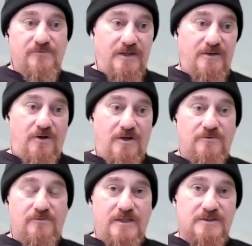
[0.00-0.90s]
with that high
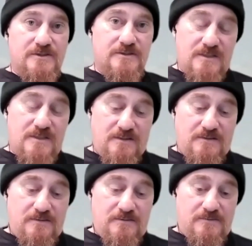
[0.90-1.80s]
court action,
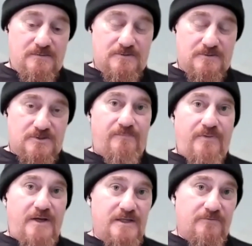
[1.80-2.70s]
stop
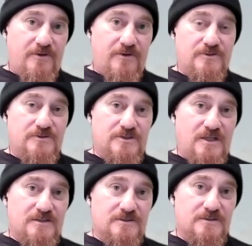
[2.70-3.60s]
paying your road user
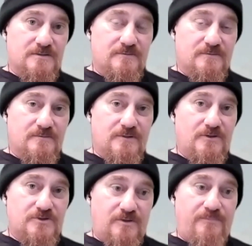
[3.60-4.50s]
charges. You
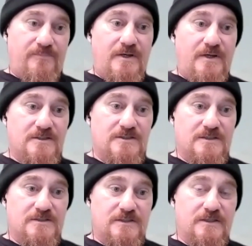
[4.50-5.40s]
know, stop paying your
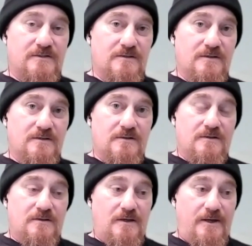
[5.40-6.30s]
GST.
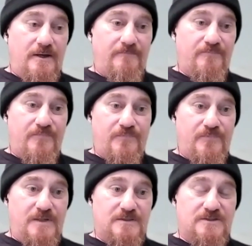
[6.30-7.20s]

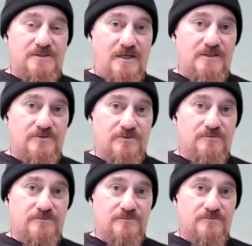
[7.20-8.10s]
Let's start to